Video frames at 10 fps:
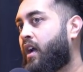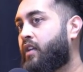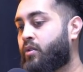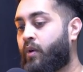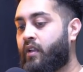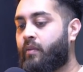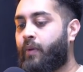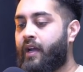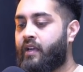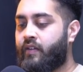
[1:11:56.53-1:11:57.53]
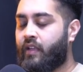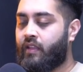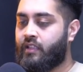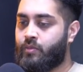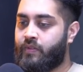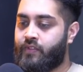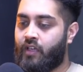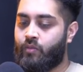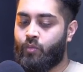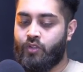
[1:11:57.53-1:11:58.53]
And so one of the pioneering things we've
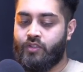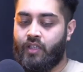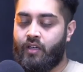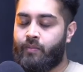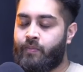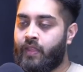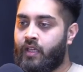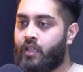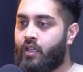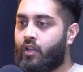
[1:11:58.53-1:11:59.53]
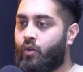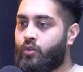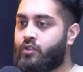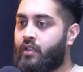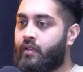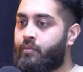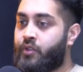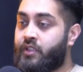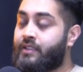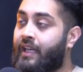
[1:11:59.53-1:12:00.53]
done was launch the
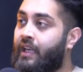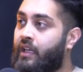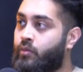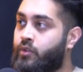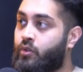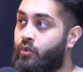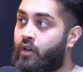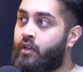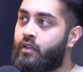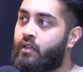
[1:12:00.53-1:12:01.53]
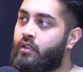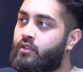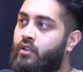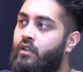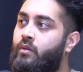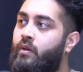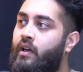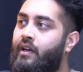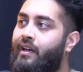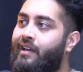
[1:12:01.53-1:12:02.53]
British Sign Language Quran. So
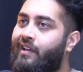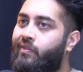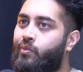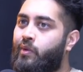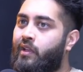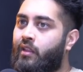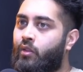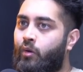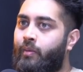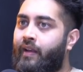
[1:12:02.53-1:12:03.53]
if we thought